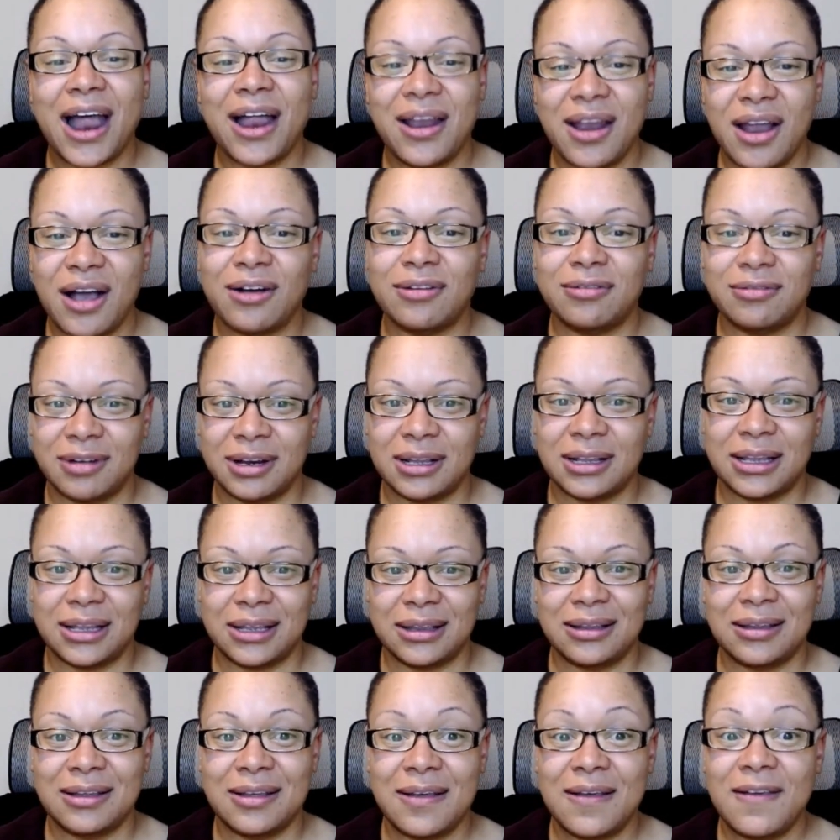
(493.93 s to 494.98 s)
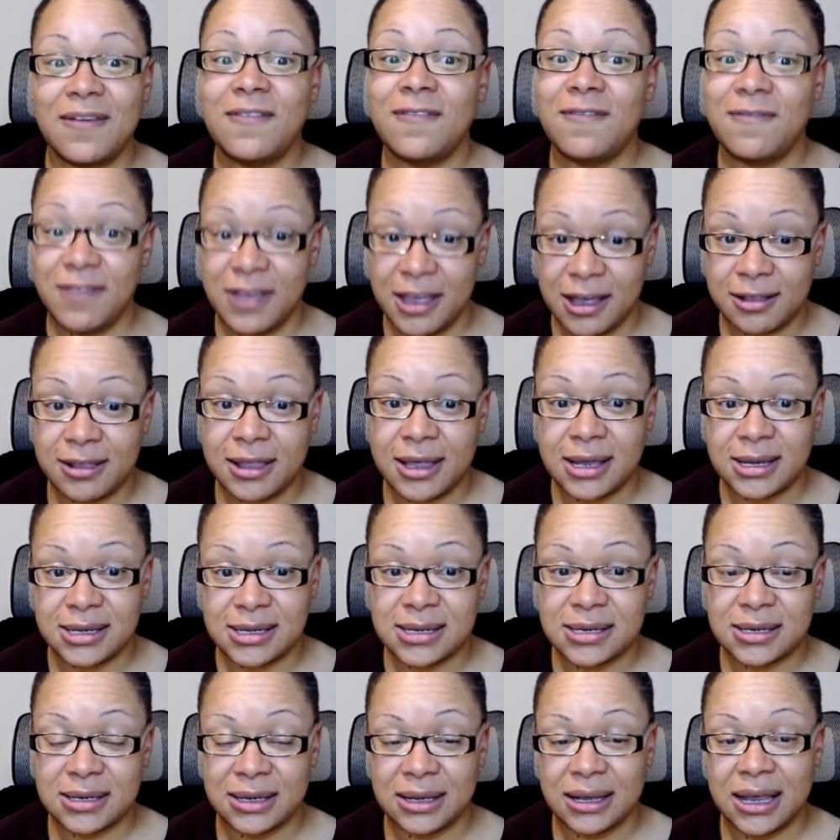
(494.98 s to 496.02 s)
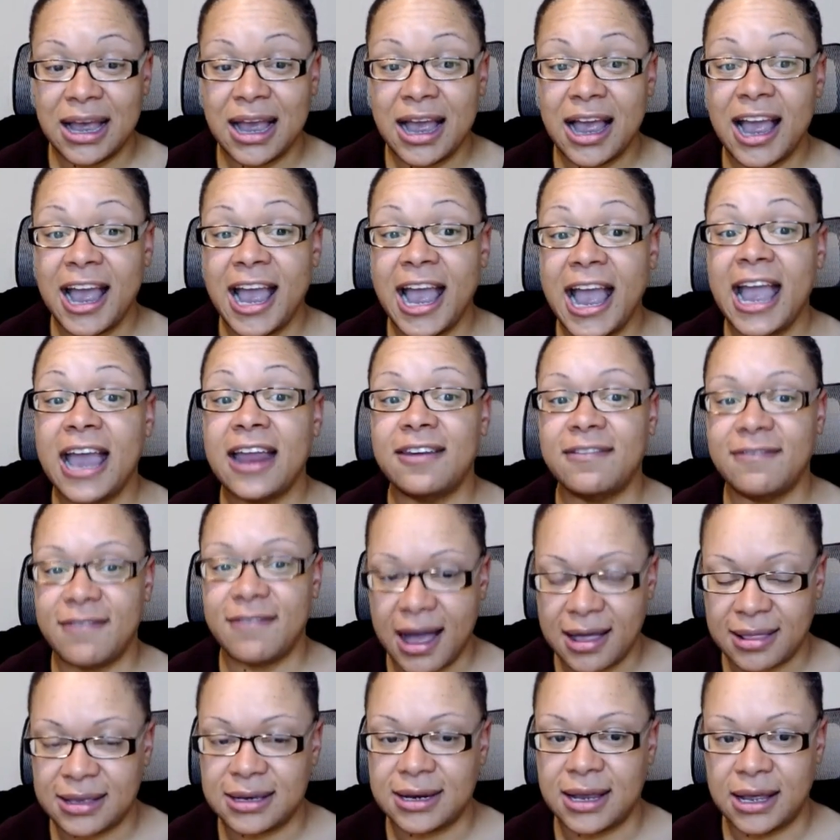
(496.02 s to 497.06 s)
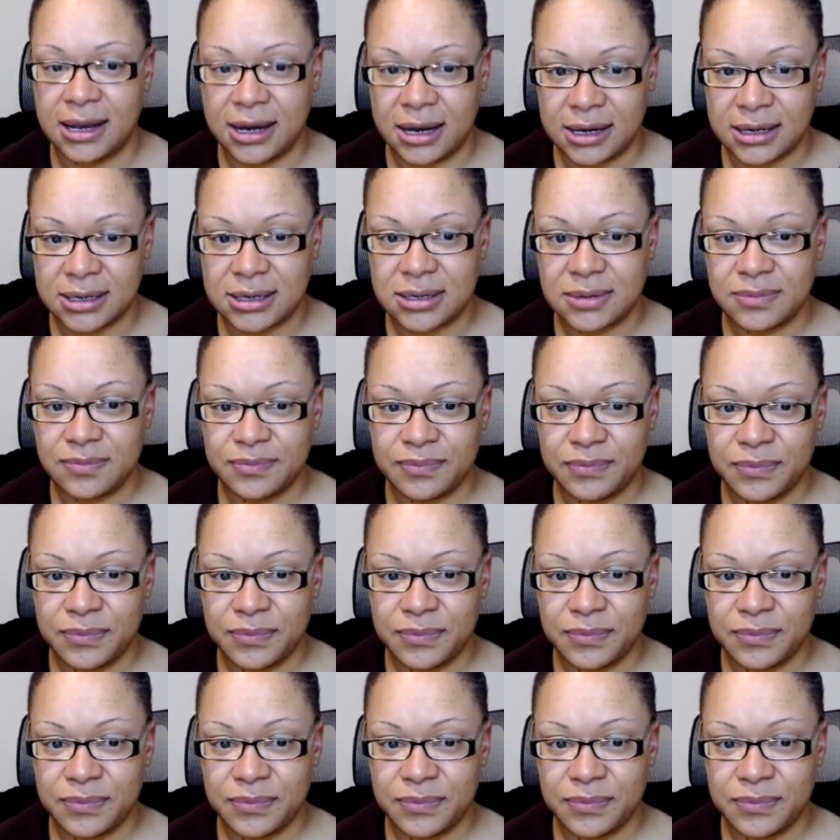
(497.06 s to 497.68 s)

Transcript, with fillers: No, really. Feel it and validate it.